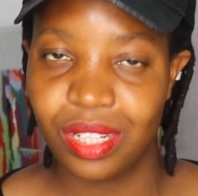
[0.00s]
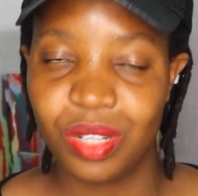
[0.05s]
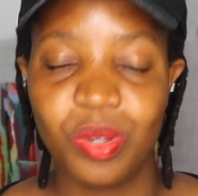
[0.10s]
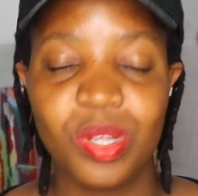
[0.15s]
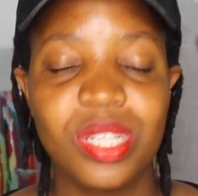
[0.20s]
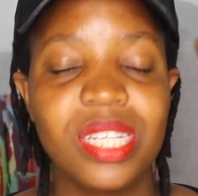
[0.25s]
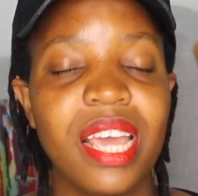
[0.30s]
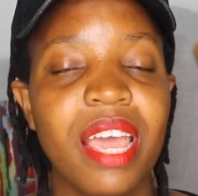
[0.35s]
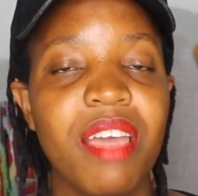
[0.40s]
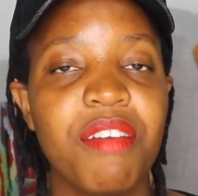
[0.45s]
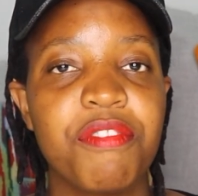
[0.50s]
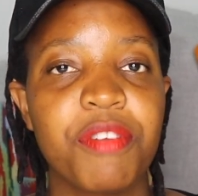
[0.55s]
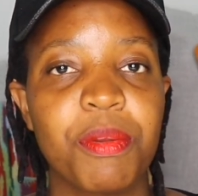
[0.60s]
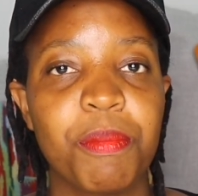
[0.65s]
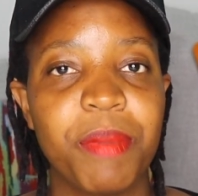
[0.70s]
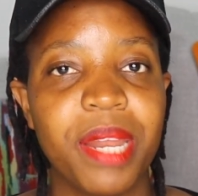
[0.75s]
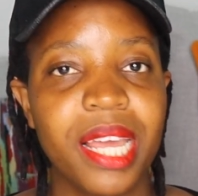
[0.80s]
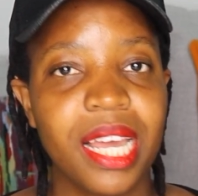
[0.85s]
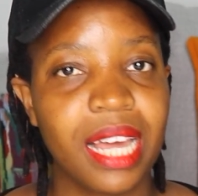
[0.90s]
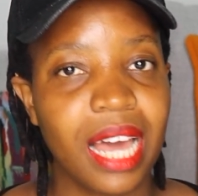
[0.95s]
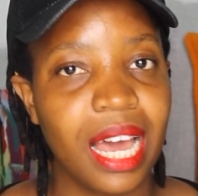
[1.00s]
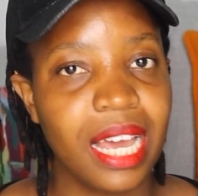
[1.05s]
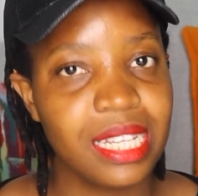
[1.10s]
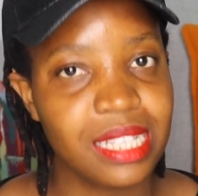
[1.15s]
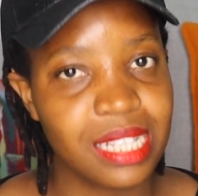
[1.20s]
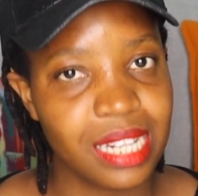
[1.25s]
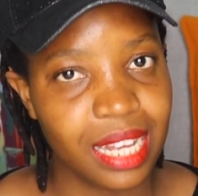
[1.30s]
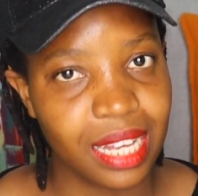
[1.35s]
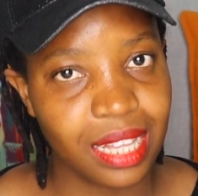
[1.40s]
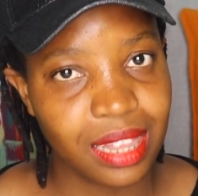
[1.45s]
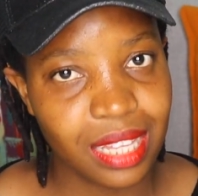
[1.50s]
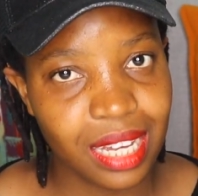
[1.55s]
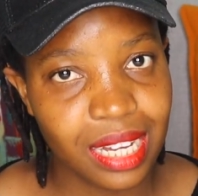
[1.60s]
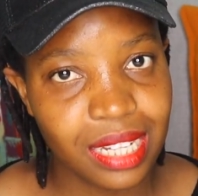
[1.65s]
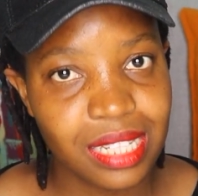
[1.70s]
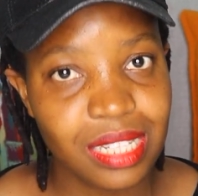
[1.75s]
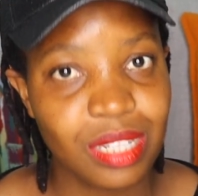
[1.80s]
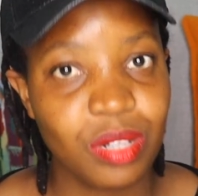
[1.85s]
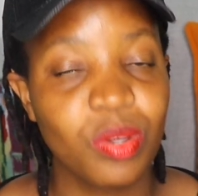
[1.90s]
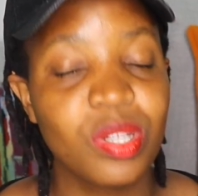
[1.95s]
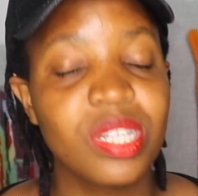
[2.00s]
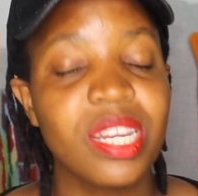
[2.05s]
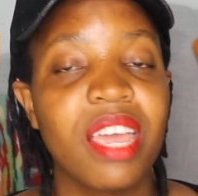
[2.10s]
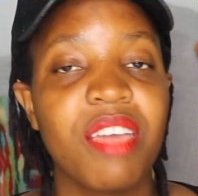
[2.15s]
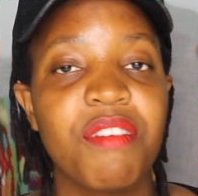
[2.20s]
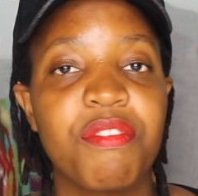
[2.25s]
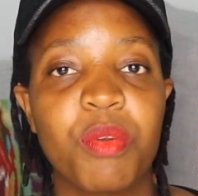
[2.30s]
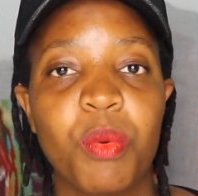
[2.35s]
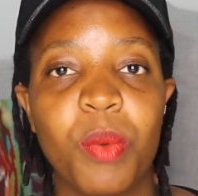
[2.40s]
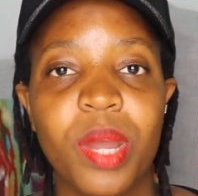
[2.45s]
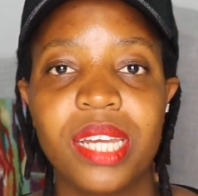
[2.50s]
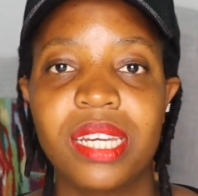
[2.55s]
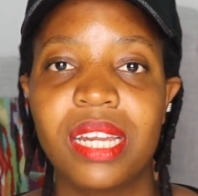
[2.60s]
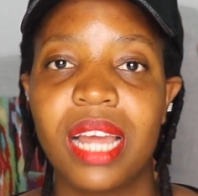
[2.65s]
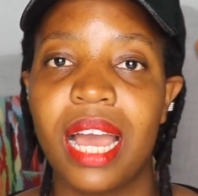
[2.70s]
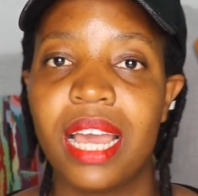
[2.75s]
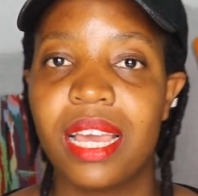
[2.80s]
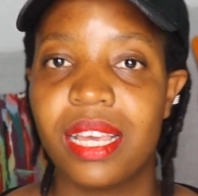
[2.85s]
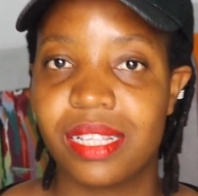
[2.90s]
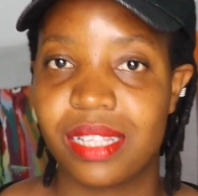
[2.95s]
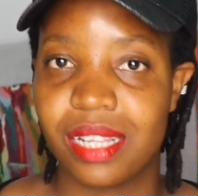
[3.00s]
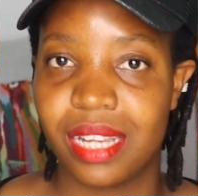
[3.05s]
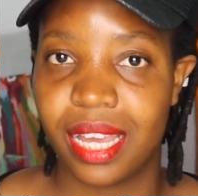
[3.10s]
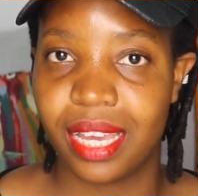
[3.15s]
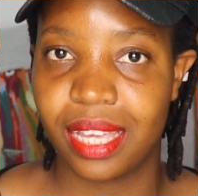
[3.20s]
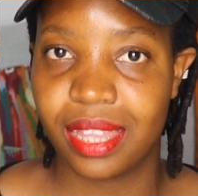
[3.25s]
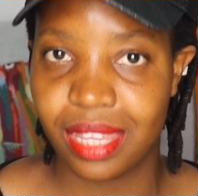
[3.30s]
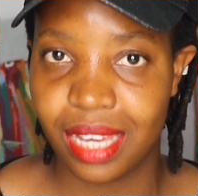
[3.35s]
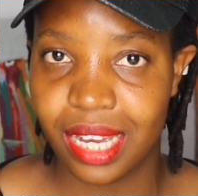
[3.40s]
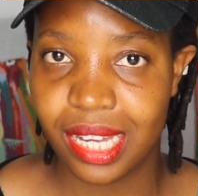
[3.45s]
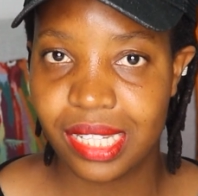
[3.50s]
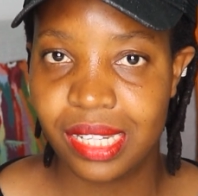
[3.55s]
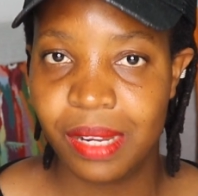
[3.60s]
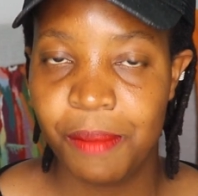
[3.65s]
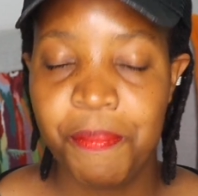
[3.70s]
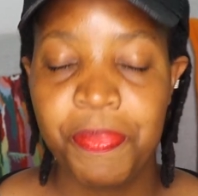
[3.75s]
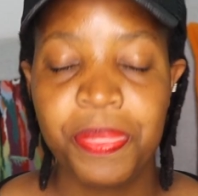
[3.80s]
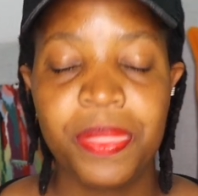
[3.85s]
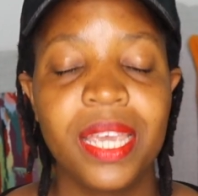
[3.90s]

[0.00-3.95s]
Not every black guy is like that. Not every white guy is like that.